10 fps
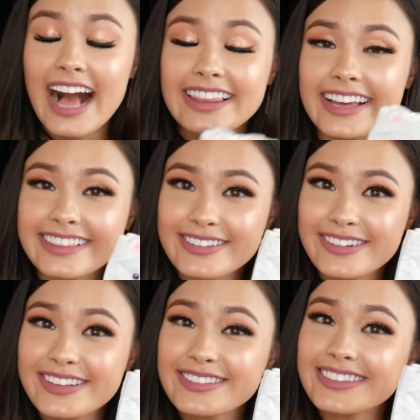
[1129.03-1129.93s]
I like the
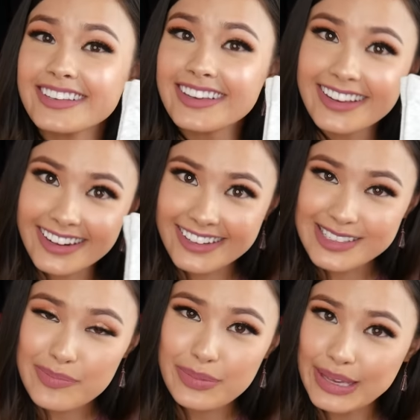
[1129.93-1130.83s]
ones with the
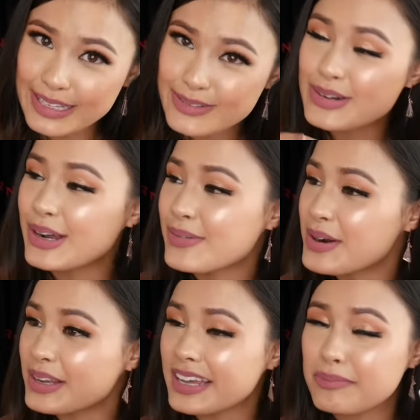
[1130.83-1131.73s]
ears because when I
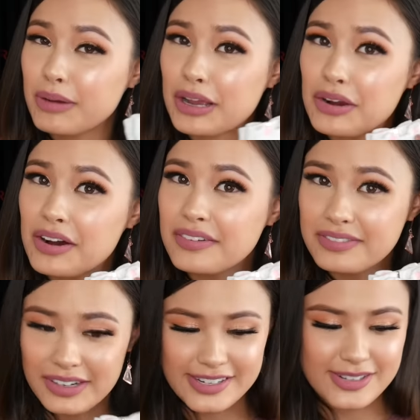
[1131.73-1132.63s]
wear like my
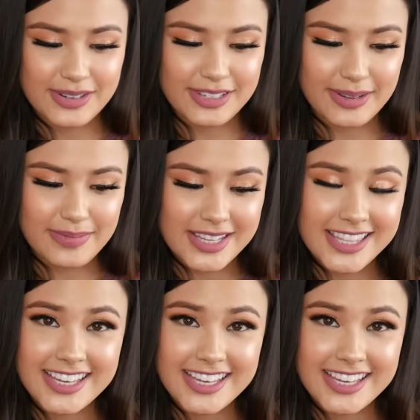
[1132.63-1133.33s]
Converse or something,